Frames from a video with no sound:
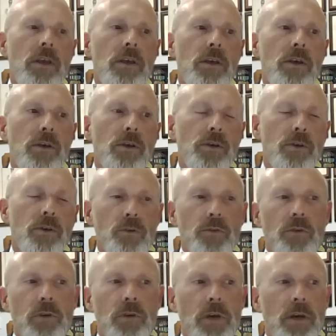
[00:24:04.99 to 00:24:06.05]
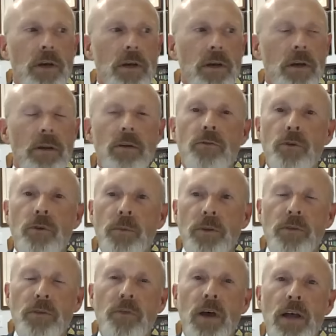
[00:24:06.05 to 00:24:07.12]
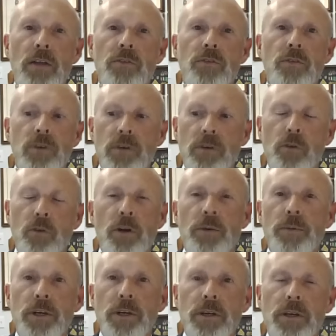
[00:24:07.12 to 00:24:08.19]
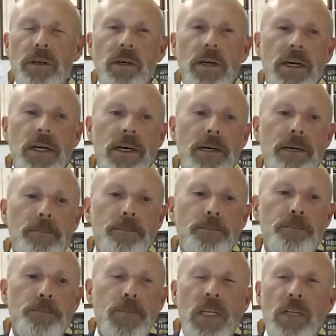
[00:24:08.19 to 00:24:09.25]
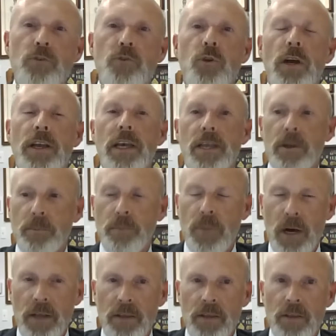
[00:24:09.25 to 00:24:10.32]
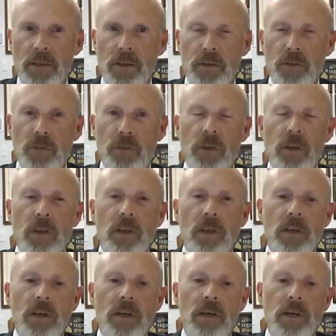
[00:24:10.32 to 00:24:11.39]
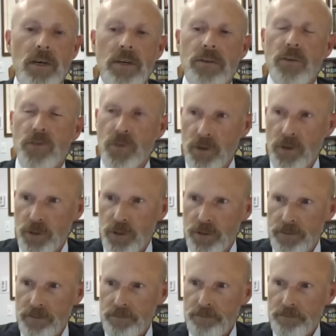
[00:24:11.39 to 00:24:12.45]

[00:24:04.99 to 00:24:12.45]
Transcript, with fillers: is uh, from the defense is going to be um, truncated by this uh, decision.